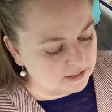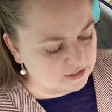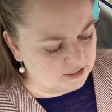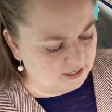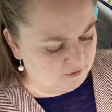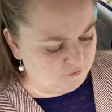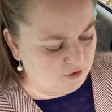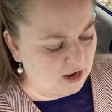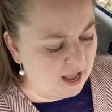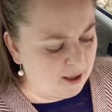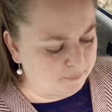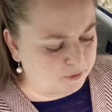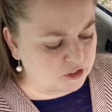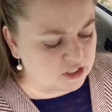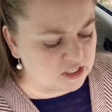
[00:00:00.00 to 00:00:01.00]
"Digging for
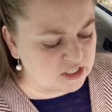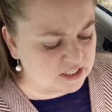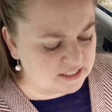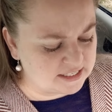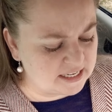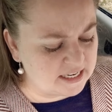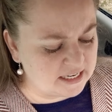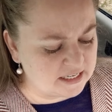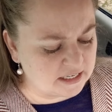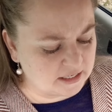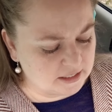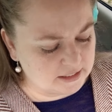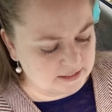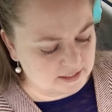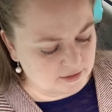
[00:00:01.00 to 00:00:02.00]
apples indeed,"
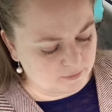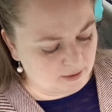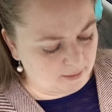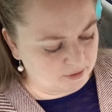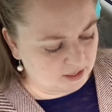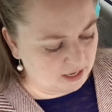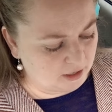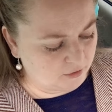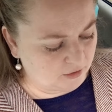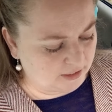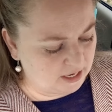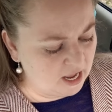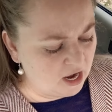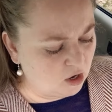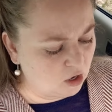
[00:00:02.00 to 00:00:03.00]
said the rabbit angrily.
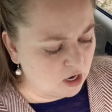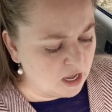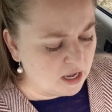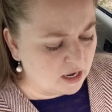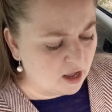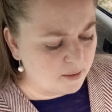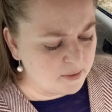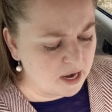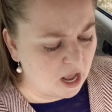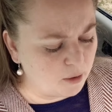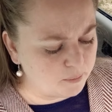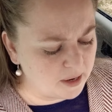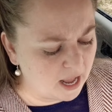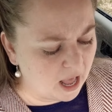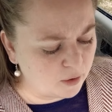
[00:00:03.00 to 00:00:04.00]
"Here, come and
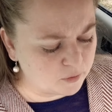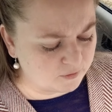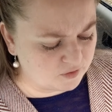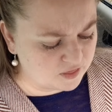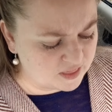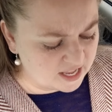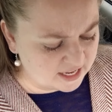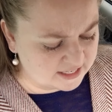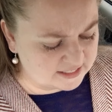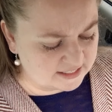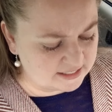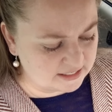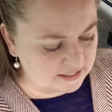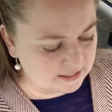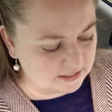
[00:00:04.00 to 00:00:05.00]
help me out of
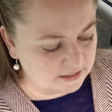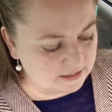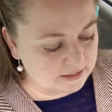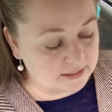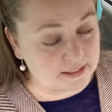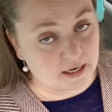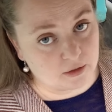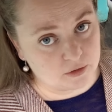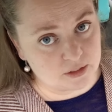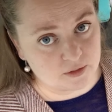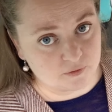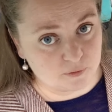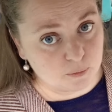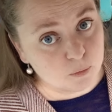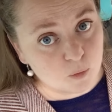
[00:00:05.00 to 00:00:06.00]
this." Sounds
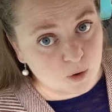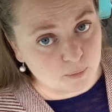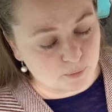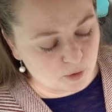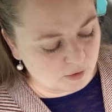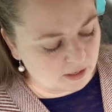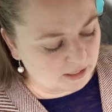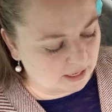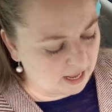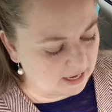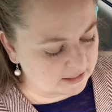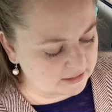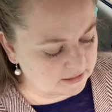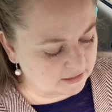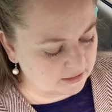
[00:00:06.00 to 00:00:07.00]
of more broken
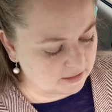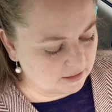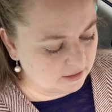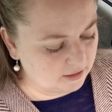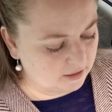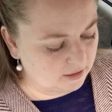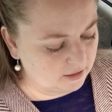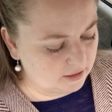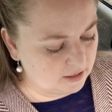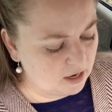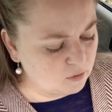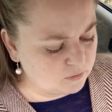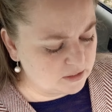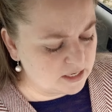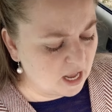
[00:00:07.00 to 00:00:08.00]
glass.
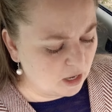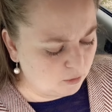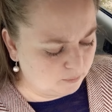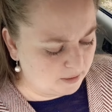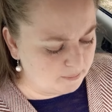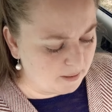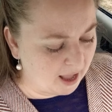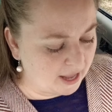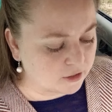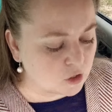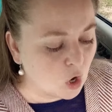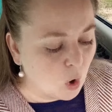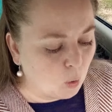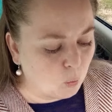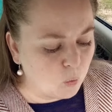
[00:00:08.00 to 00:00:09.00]
"Now tell me, Pat,
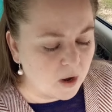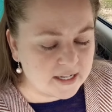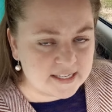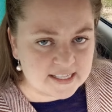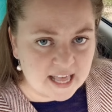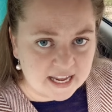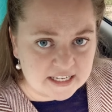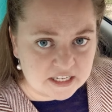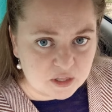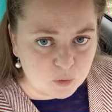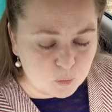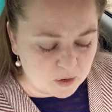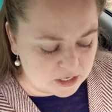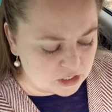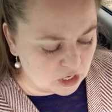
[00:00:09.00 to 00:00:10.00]
what's that in the
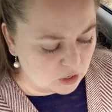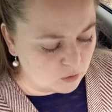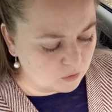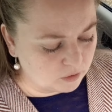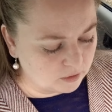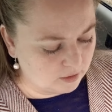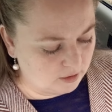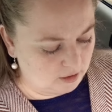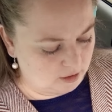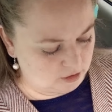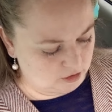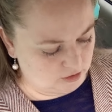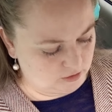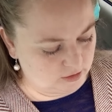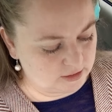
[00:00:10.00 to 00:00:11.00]
window?"
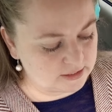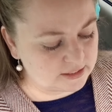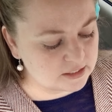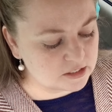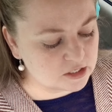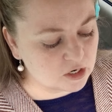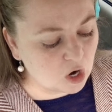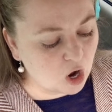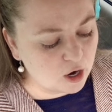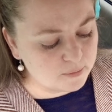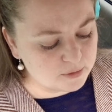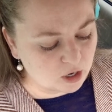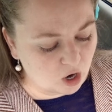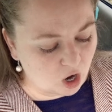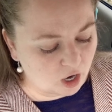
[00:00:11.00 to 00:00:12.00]
"Sure, it's an arm,
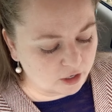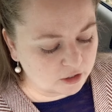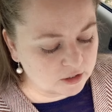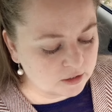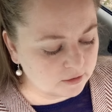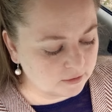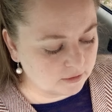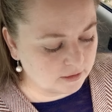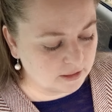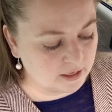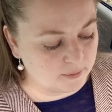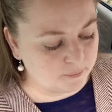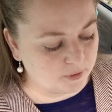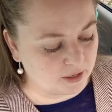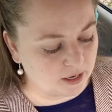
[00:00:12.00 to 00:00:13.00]
your honor." He
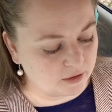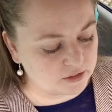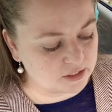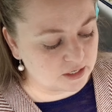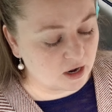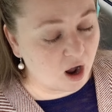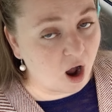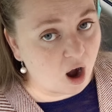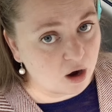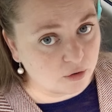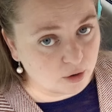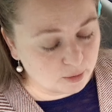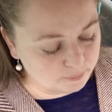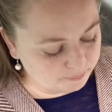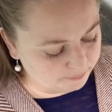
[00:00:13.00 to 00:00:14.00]
pronounced it
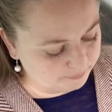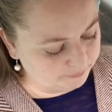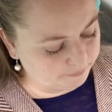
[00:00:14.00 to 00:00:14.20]
arum.